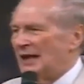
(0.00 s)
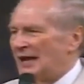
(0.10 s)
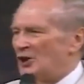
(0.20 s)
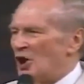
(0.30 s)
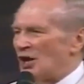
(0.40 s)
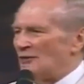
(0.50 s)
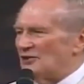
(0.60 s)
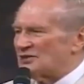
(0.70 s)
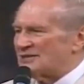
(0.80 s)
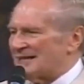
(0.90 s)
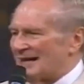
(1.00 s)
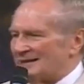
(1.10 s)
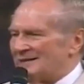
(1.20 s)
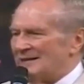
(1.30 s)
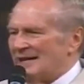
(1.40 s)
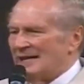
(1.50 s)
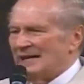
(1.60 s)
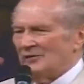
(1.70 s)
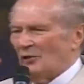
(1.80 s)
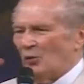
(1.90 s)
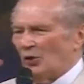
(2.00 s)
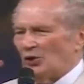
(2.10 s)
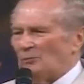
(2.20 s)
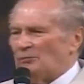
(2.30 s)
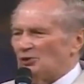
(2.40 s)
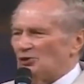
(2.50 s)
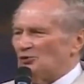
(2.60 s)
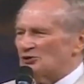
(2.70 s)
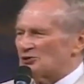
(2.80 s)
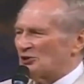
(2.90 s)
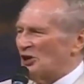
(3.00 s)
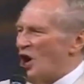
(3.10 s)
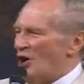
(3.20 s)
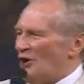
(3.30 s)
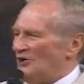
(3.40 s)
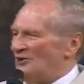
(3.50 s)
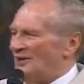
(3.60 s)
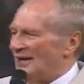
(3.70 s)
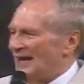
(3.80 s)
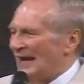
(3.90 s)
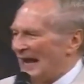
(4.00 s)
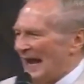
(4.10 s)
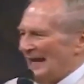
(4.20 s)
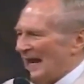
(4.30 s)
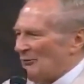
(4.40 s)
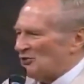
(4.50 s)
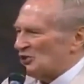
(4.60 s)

And all of a sudden, the whirlpool was gone and I was